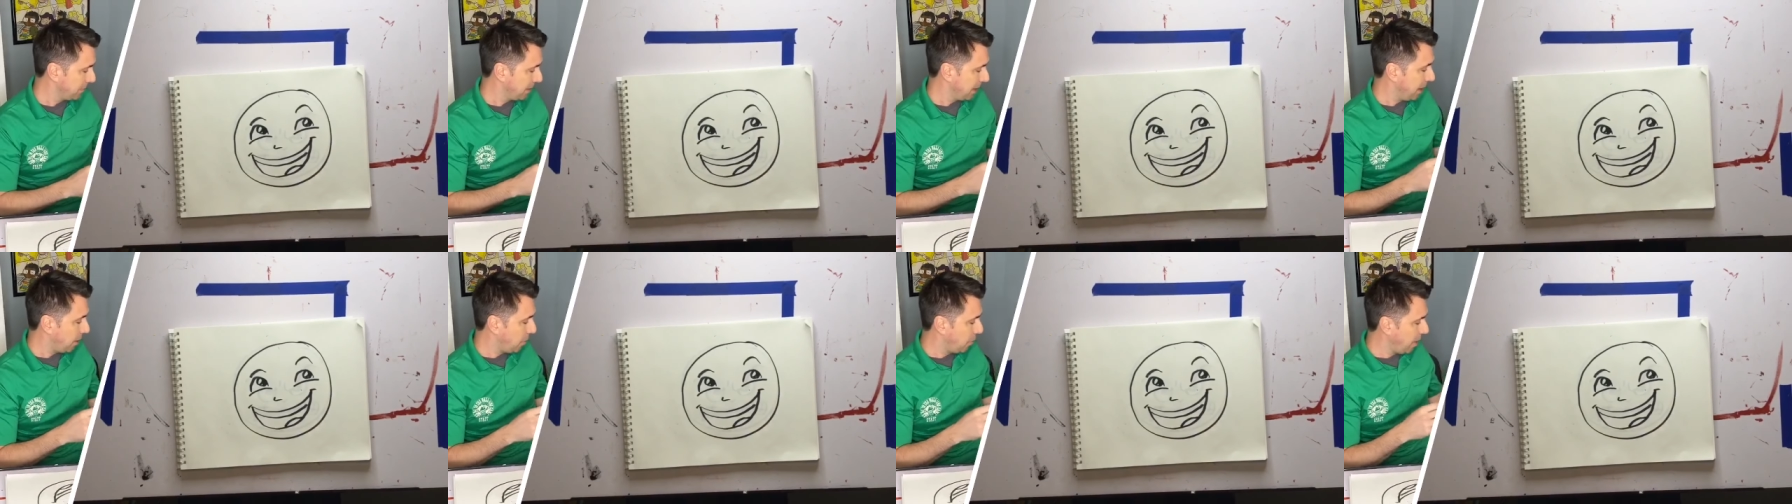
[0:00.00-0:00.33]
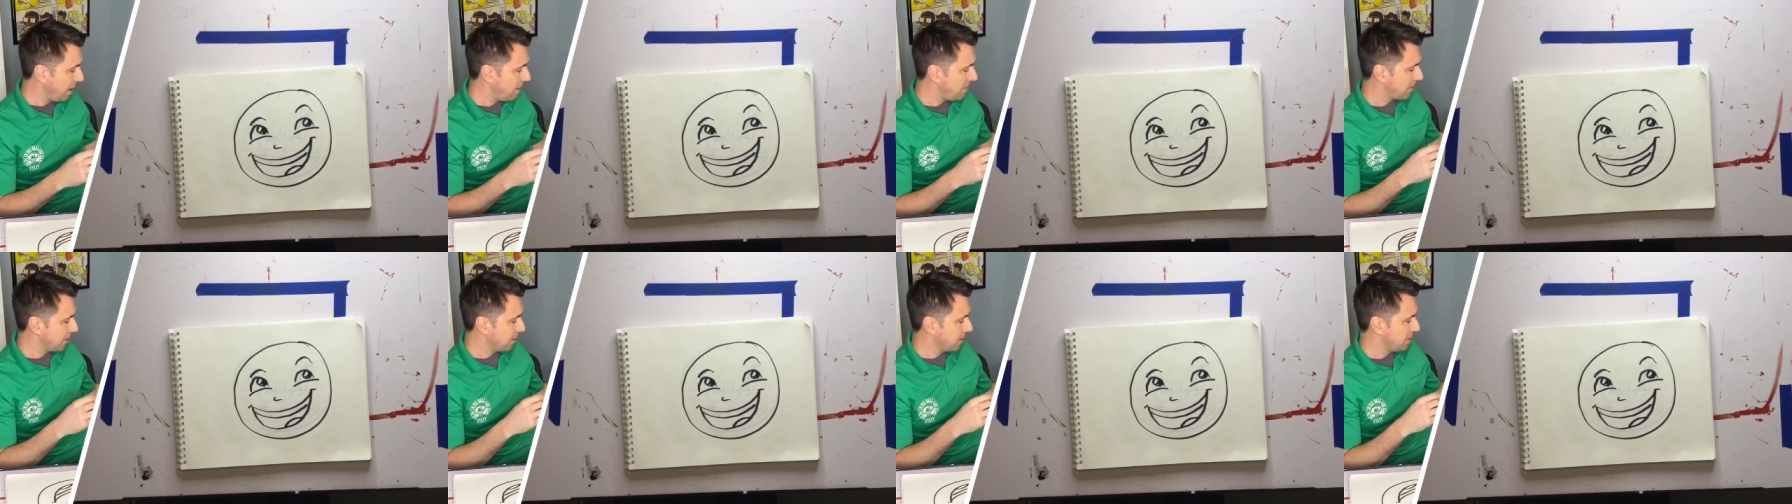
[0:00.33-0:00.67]

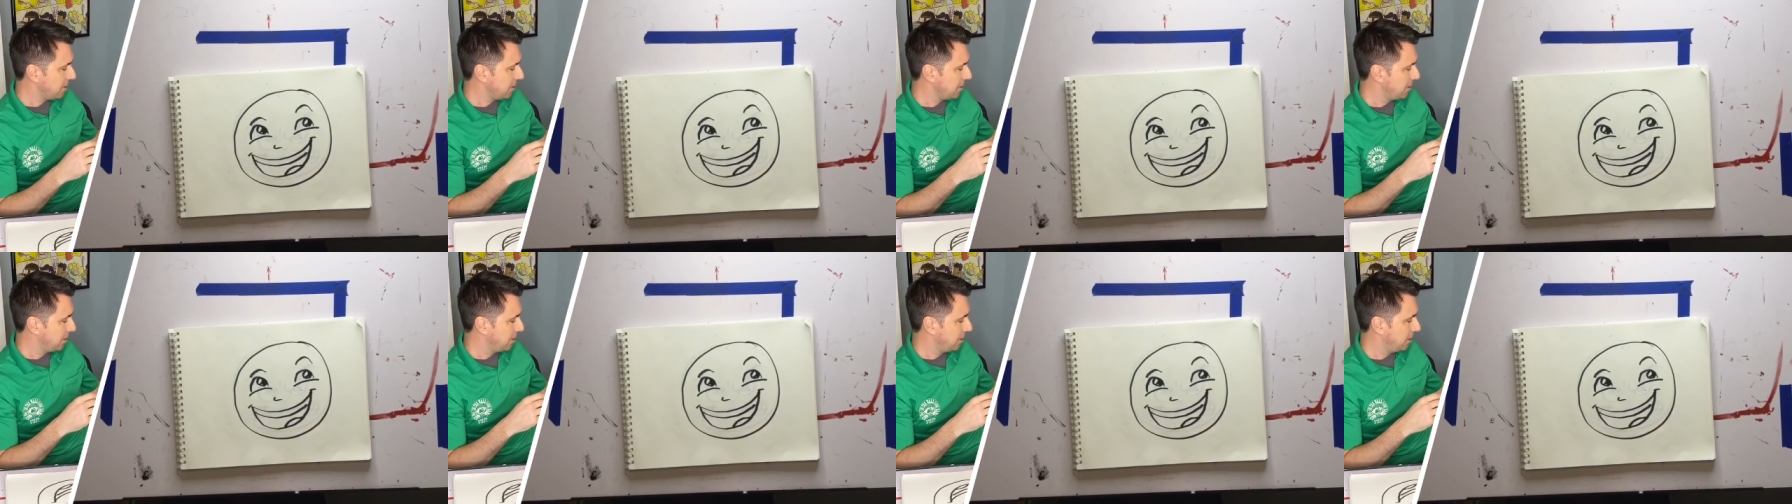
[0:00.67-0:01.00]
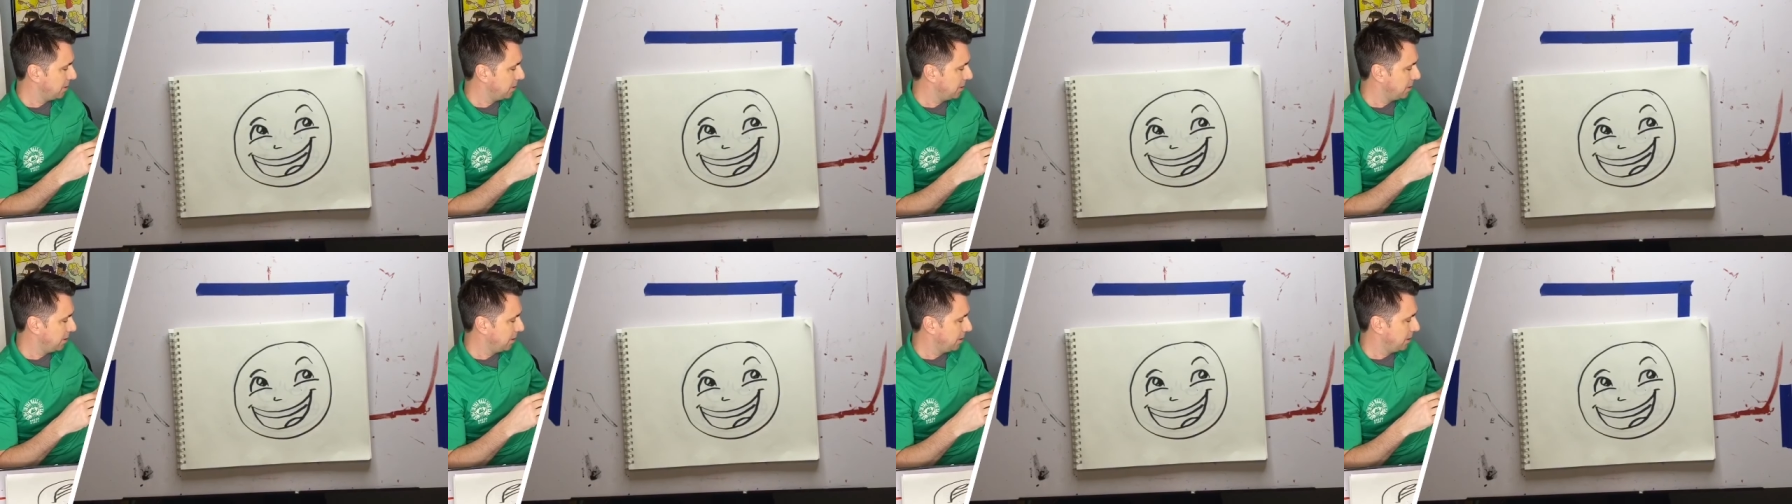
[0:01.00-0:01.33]
However,
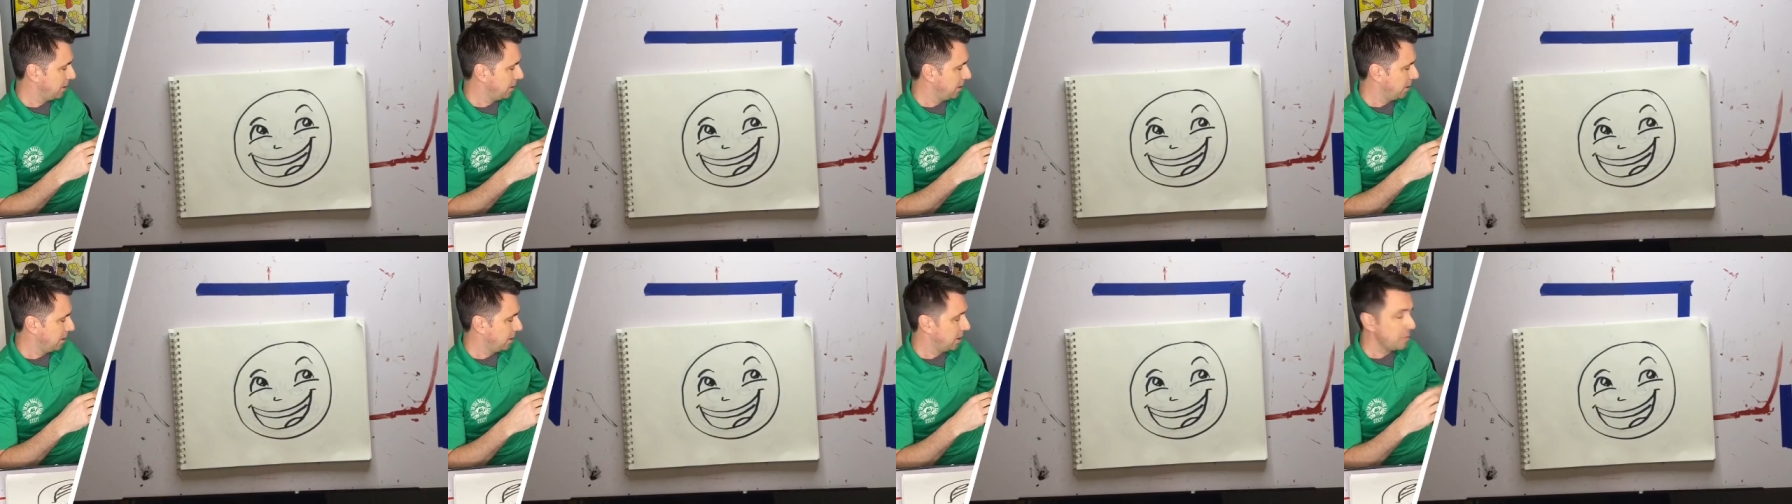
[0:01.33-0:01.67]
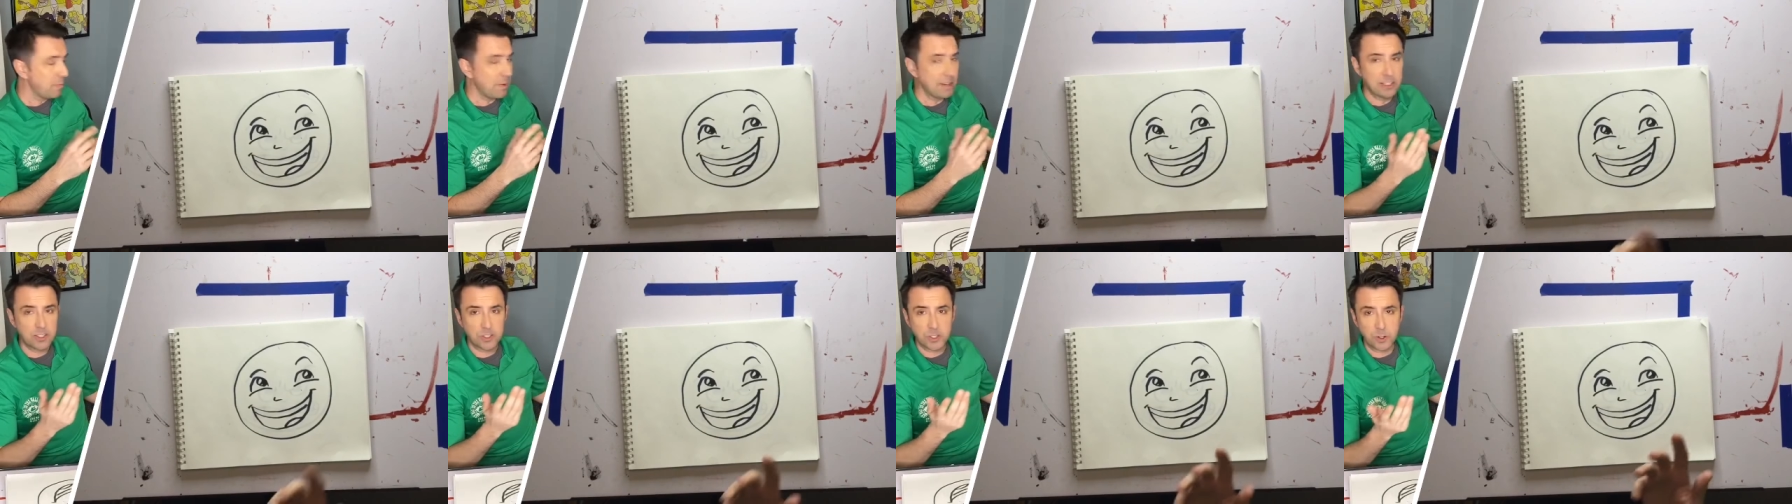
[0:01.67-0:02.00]

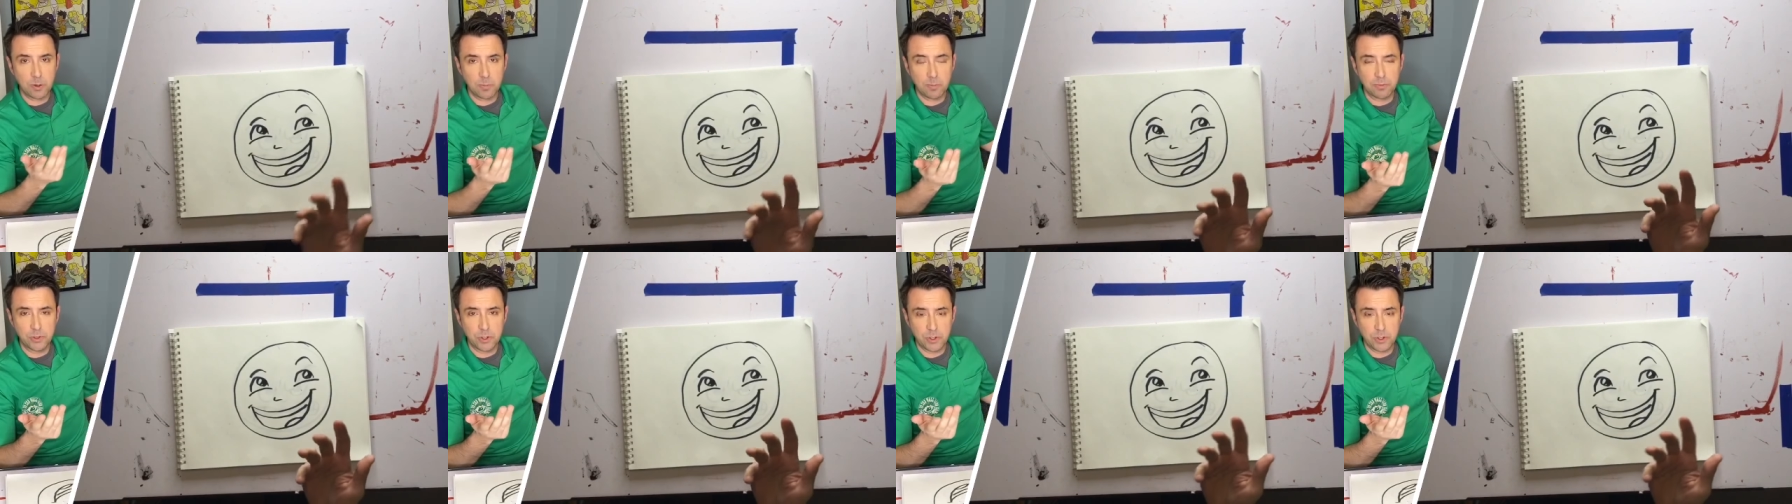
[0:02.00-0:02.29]
your story,